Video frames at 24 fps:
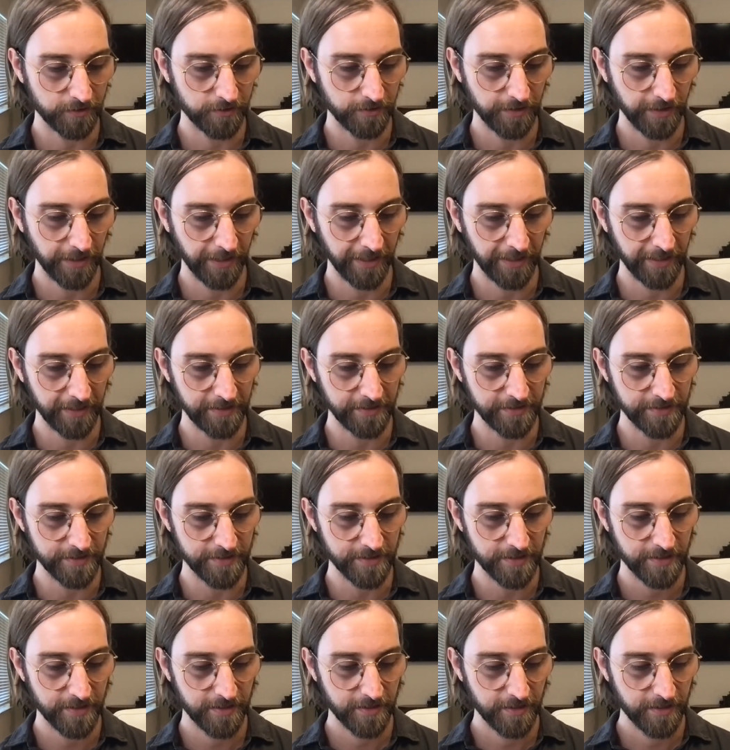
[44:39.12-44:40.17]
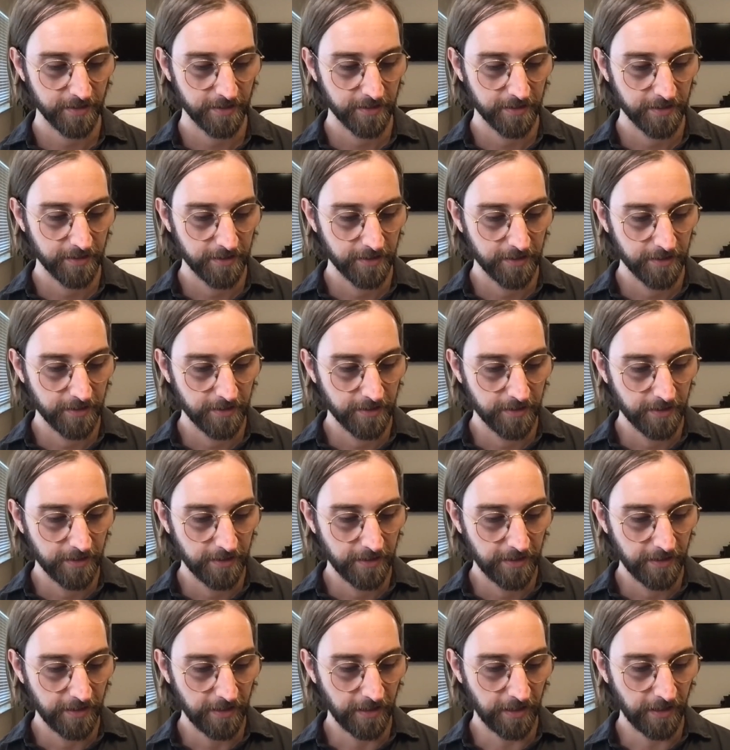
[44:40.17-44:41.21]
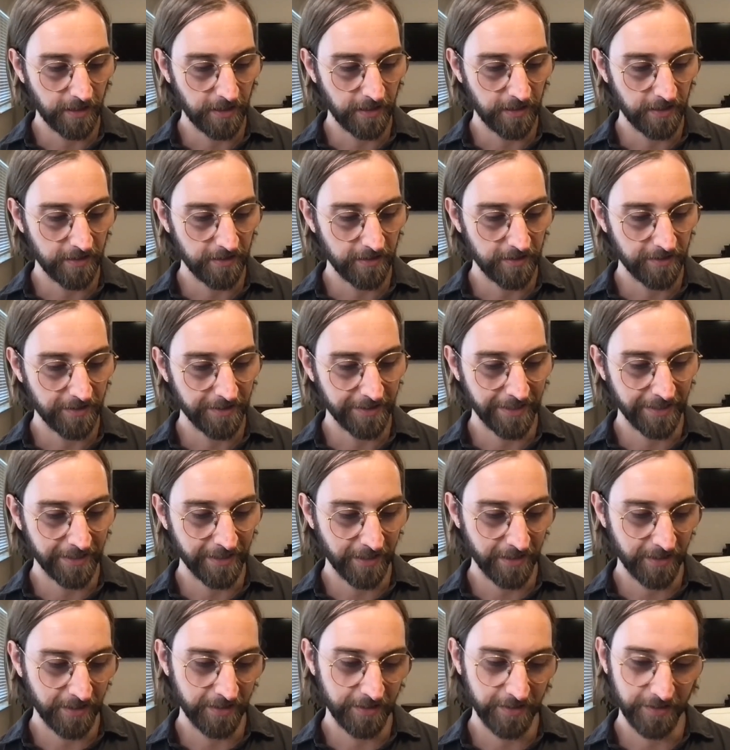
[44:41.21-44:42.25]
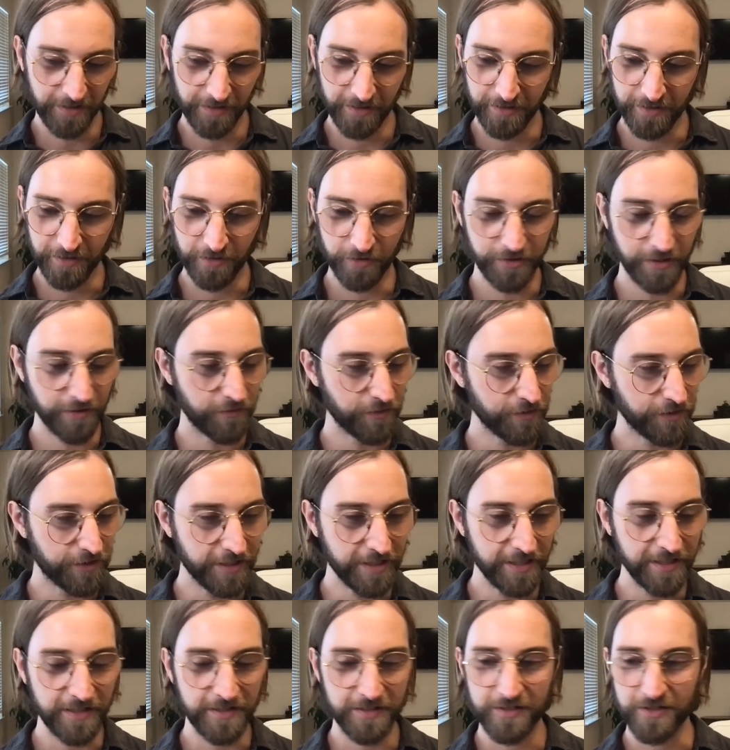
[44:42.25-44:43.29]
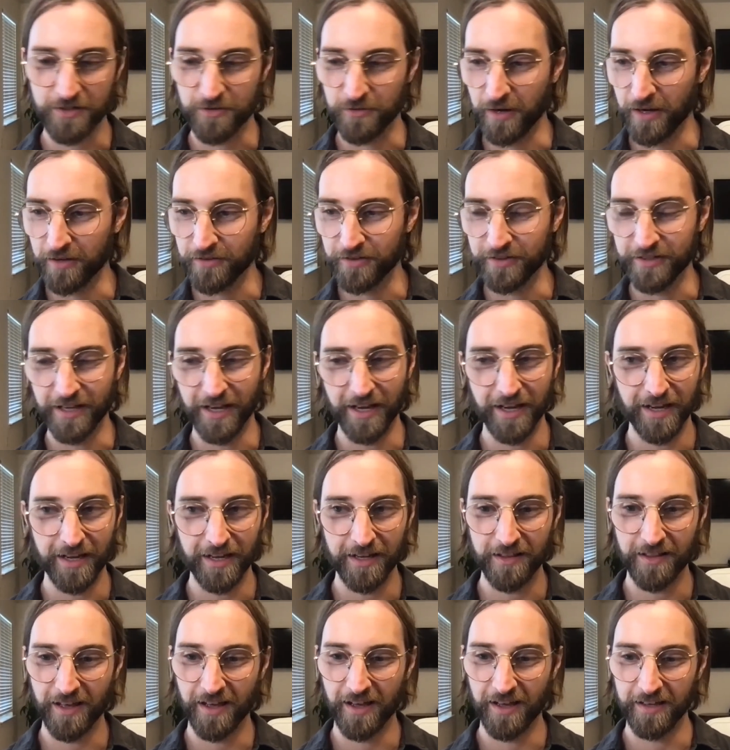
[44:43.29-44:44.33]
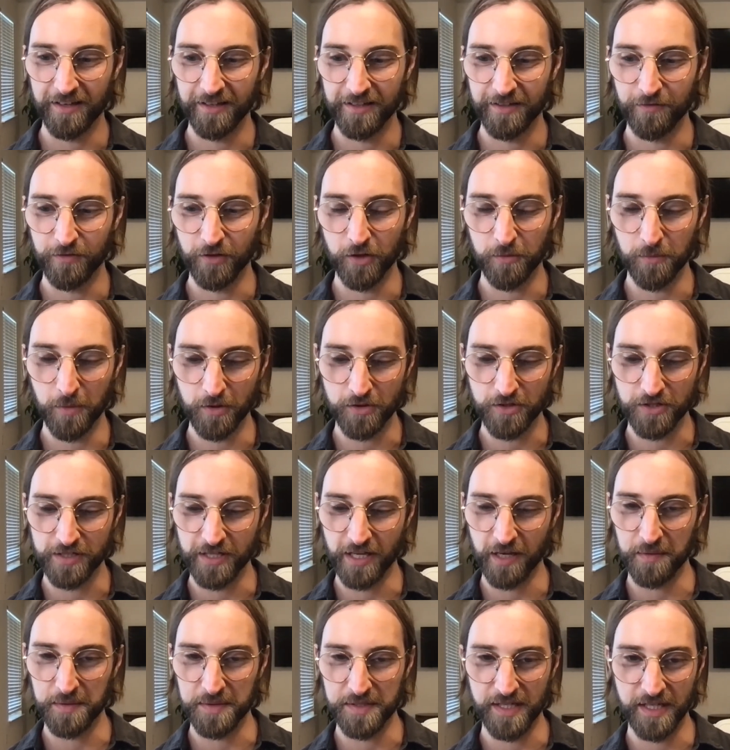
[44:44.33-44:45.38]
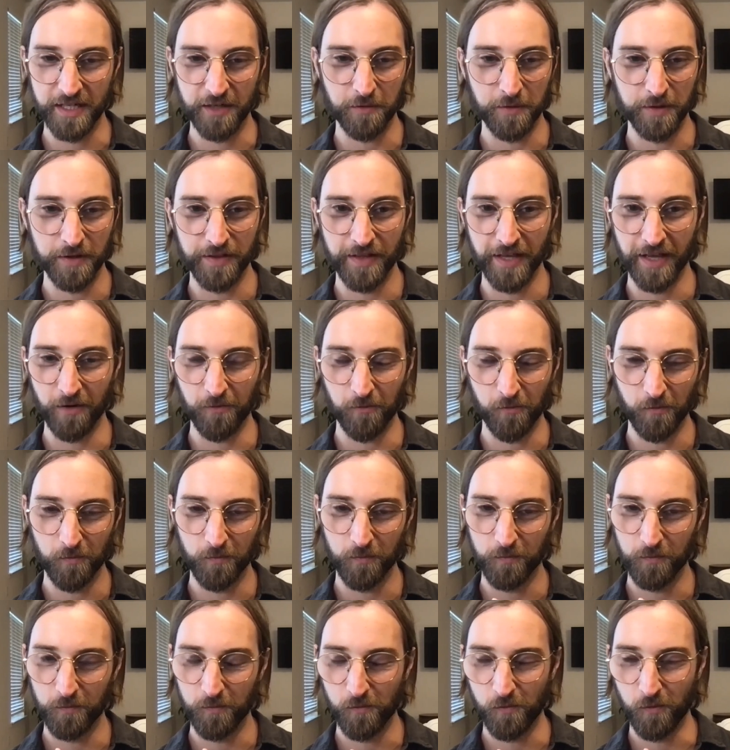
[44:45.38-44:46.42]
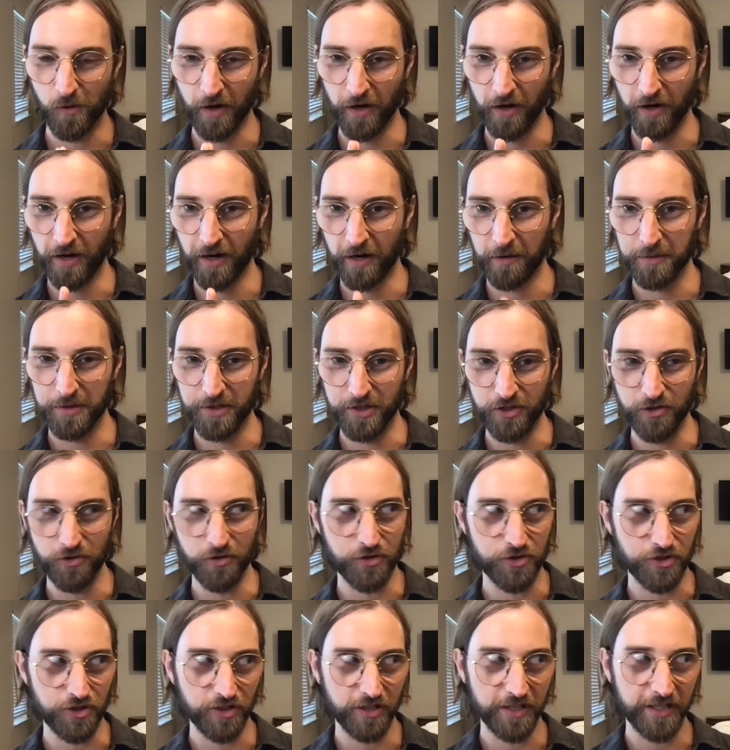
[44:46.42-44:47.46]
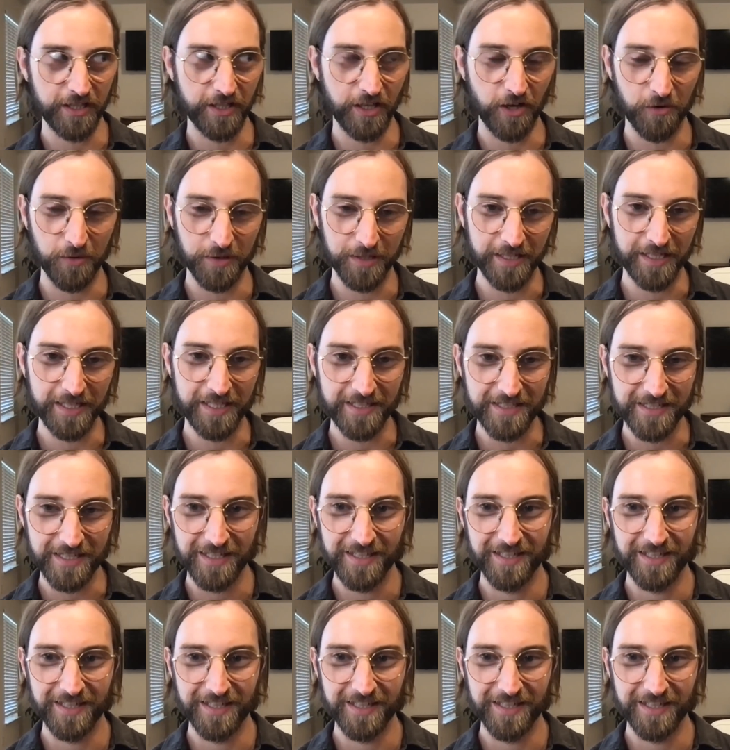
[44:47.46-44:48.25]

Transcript: And again, there are different things throughout the day, that different emotions I was sitting with, that where I would usually go and eat